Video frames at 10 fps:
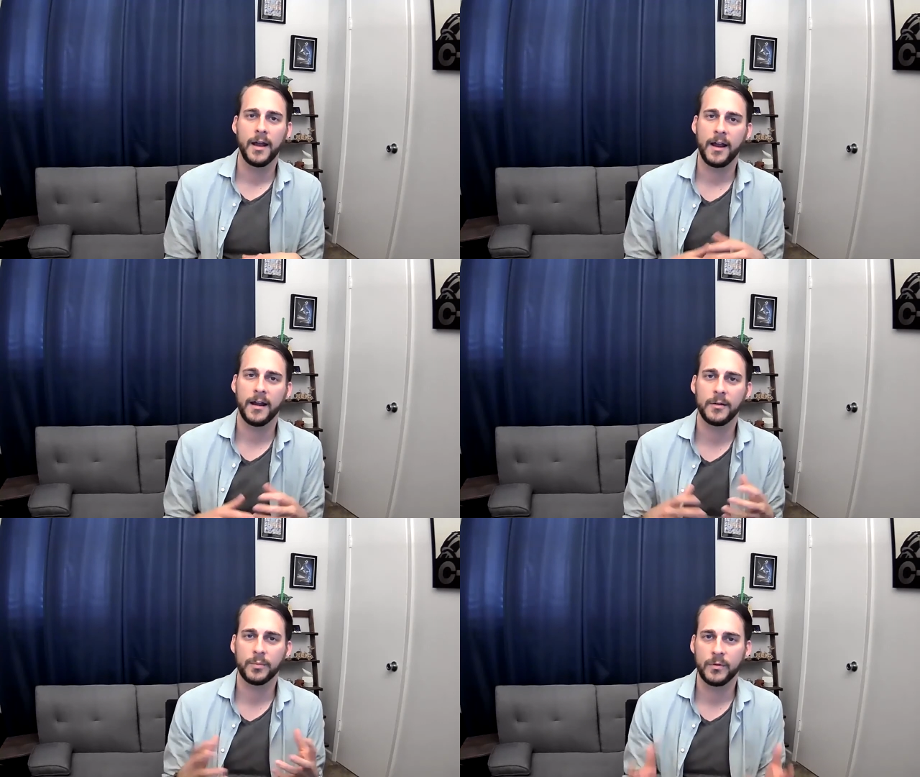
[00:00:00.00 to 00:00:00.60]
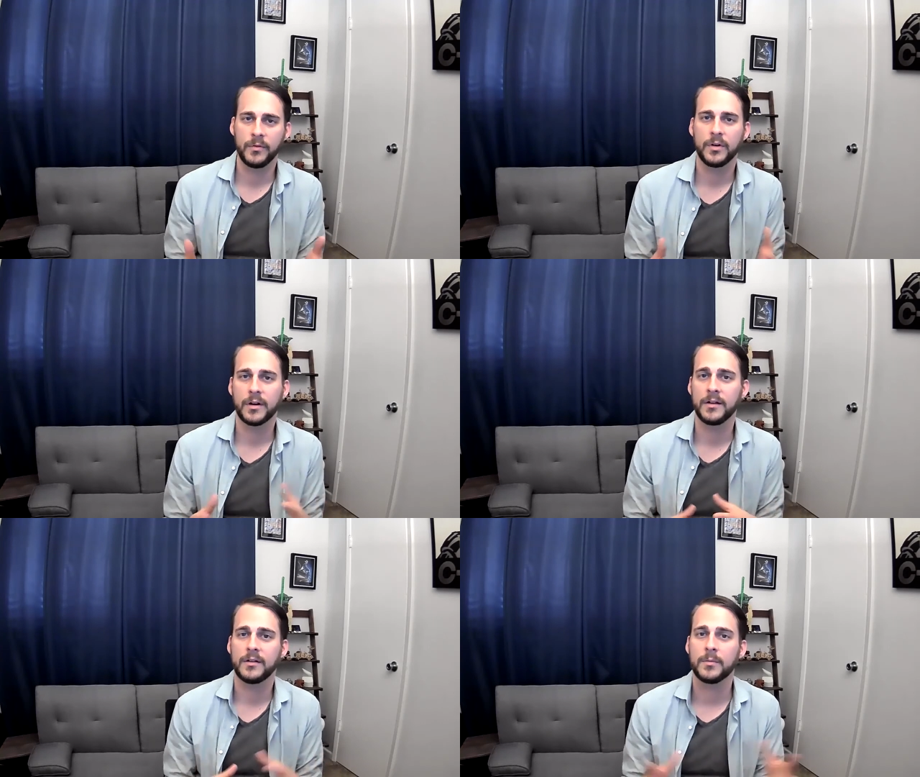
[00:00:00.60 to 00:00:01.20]
and improving your
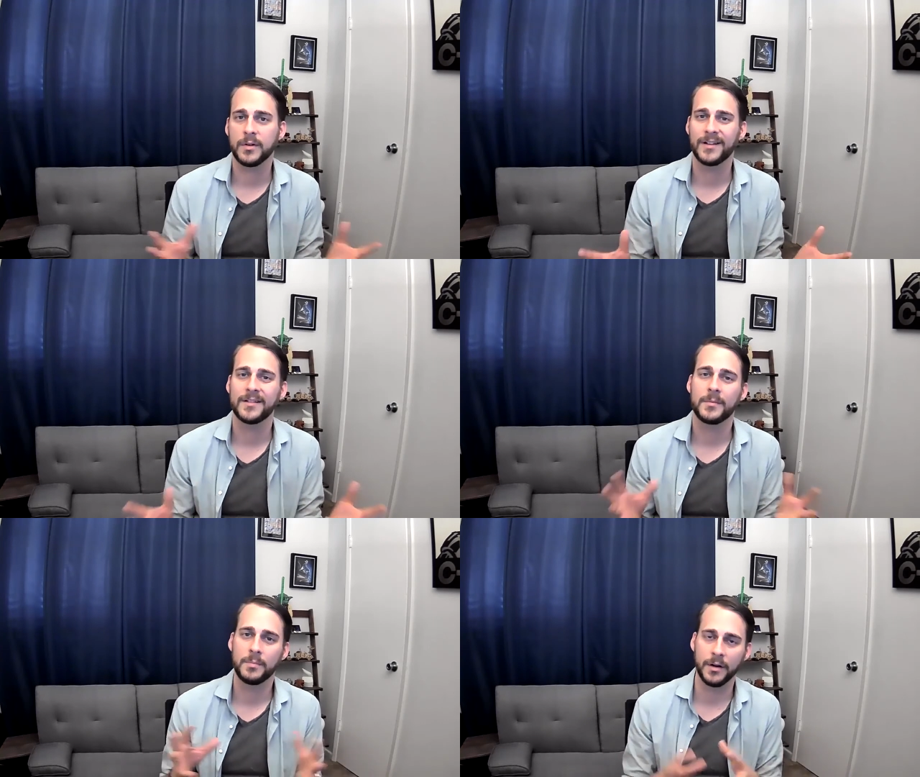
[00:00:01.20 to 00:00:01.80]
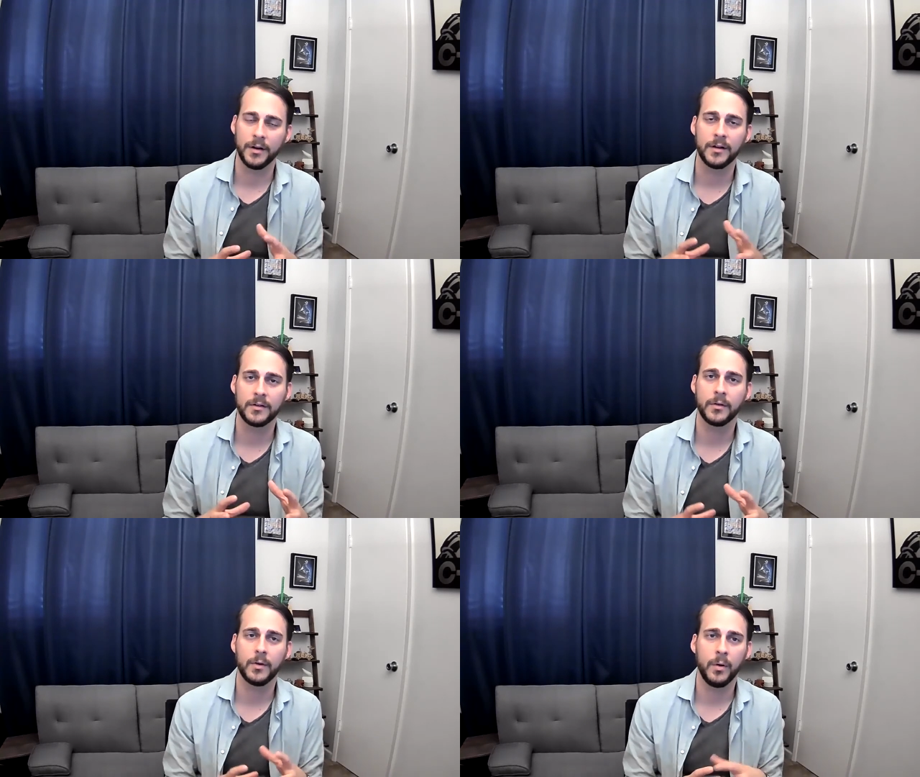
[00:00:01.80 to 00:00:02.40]
customer
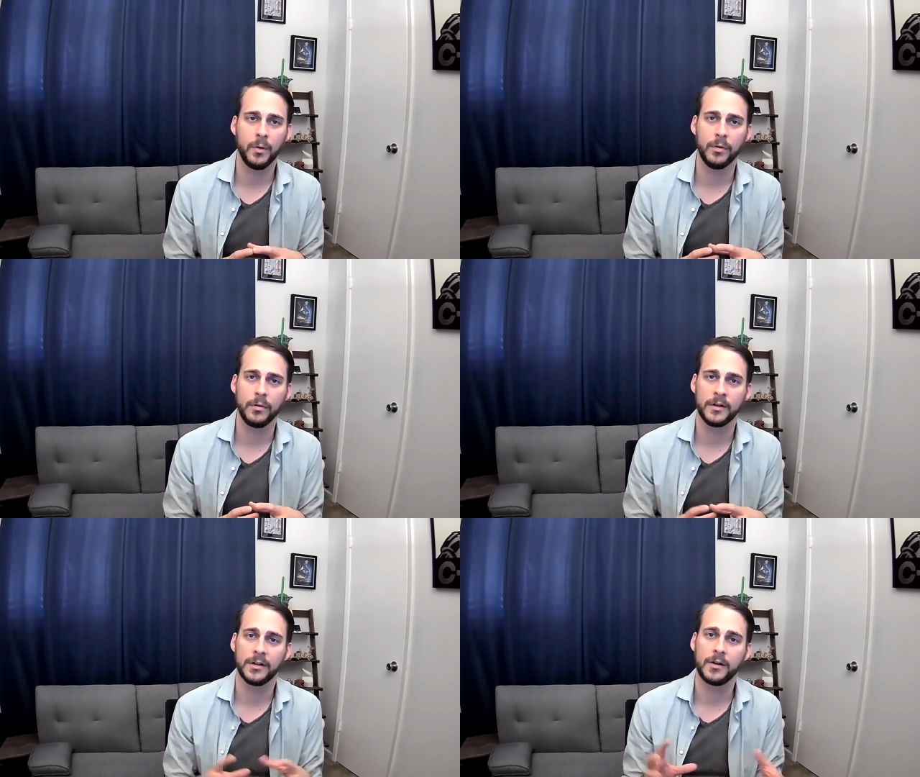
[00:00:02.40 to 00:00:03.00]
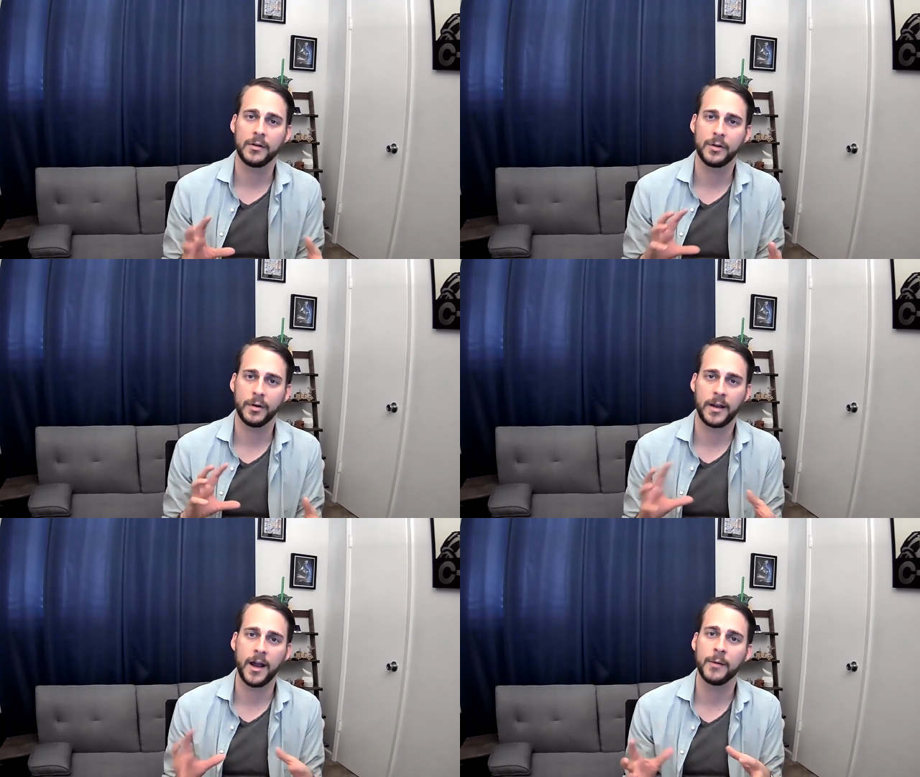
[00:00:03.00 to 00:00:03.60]
experience as a whole, and allowing you
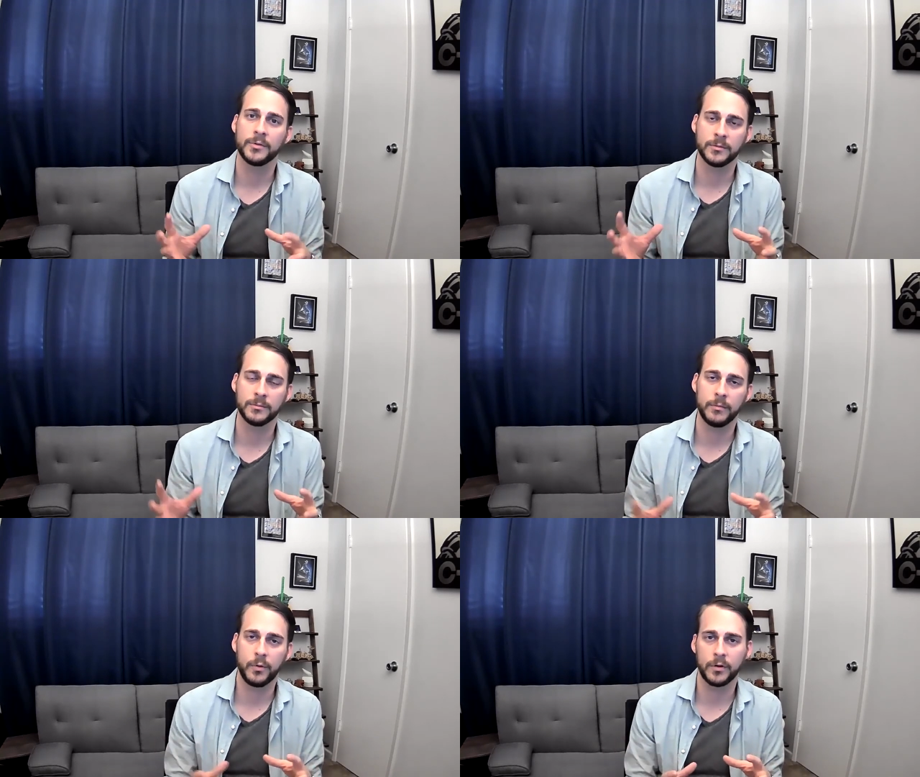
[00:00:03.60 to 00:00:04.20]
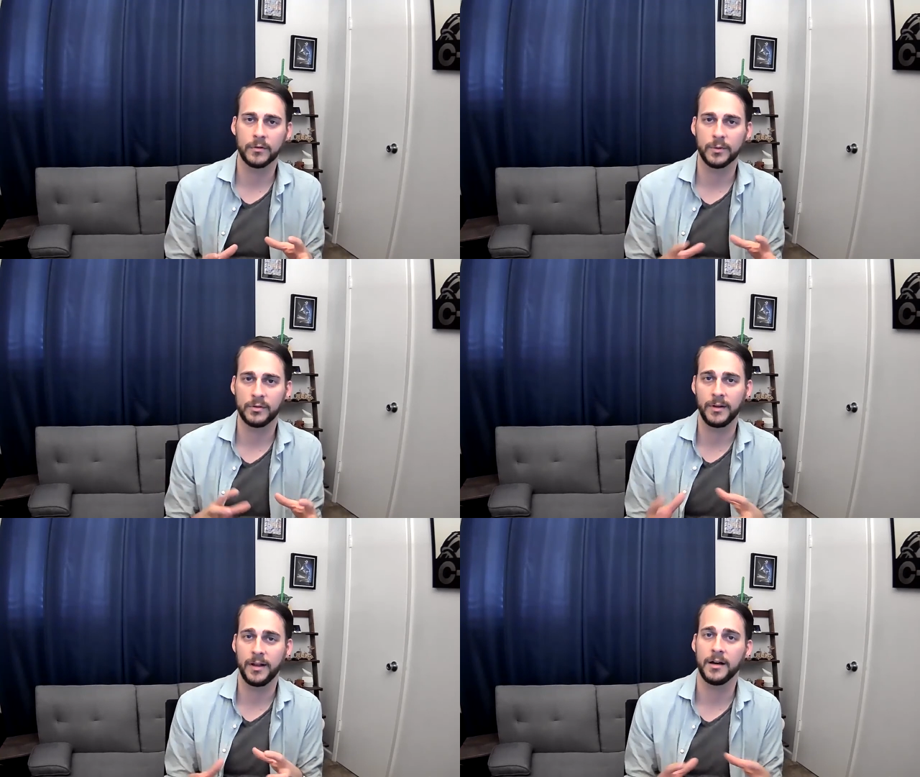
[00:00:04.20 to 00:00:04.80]
to capture more of
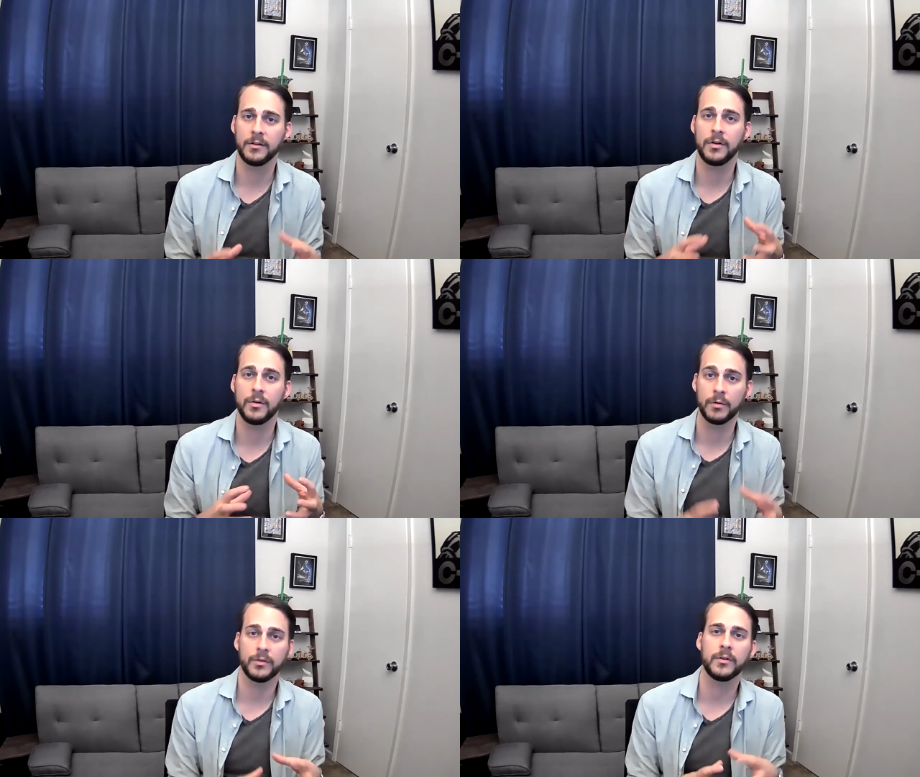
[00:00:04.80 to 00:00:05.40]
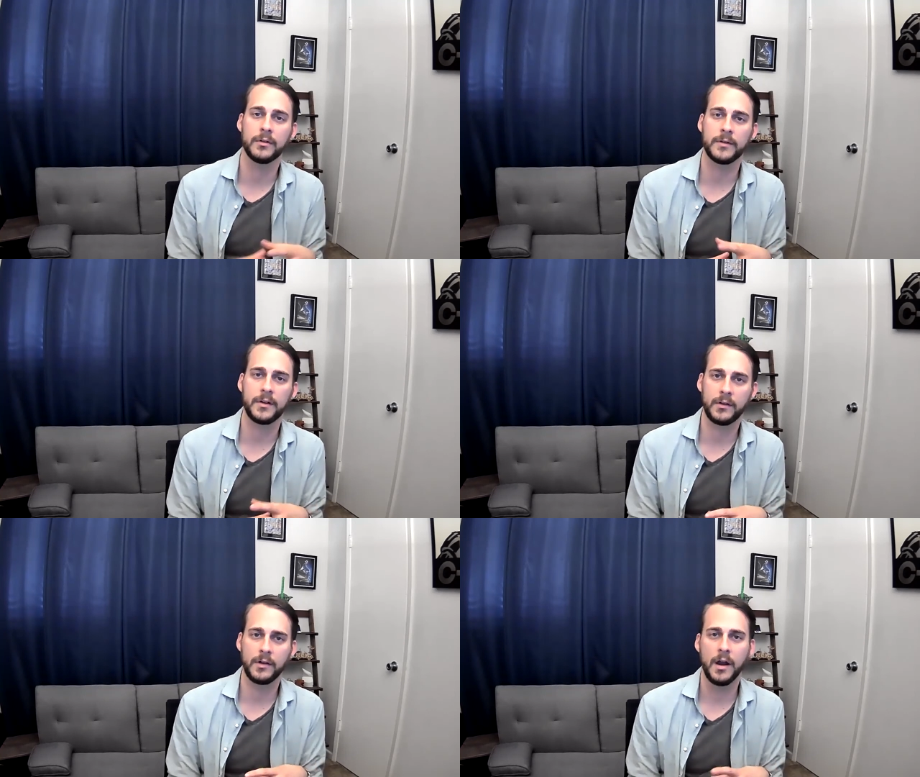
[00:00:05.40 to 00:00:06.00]
what's related to your
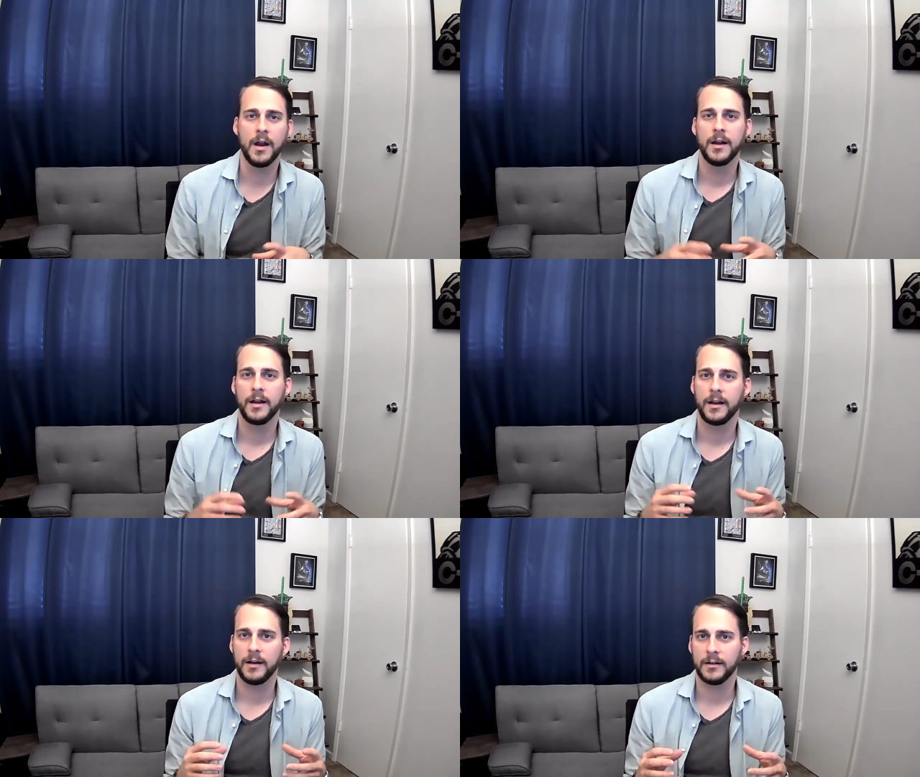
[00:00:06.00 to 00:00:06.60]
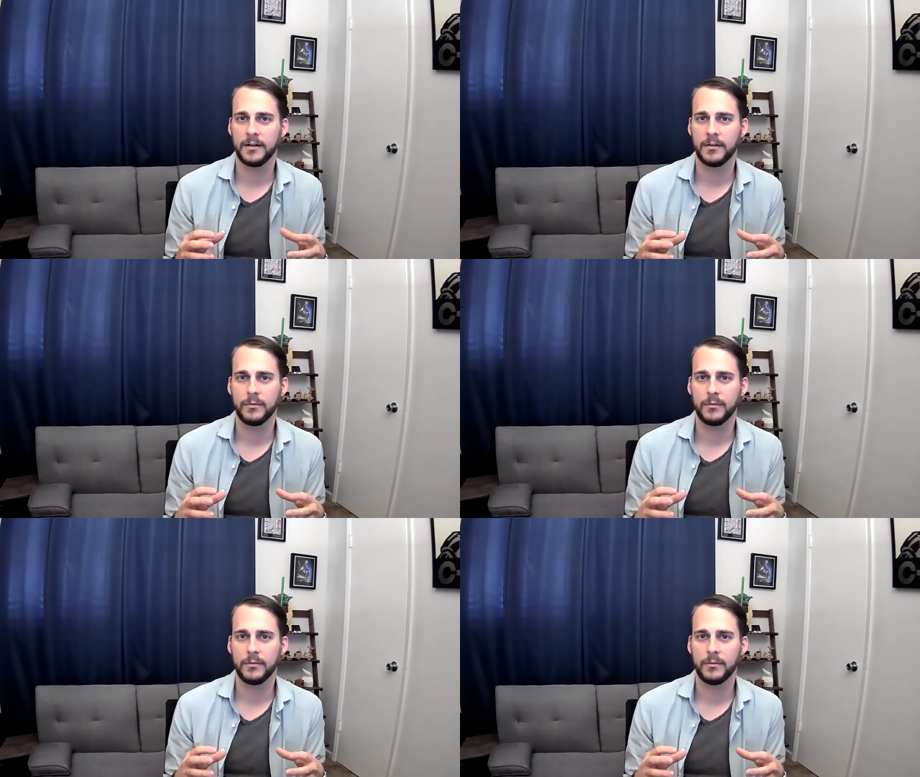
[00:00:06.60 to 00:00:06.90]
service. It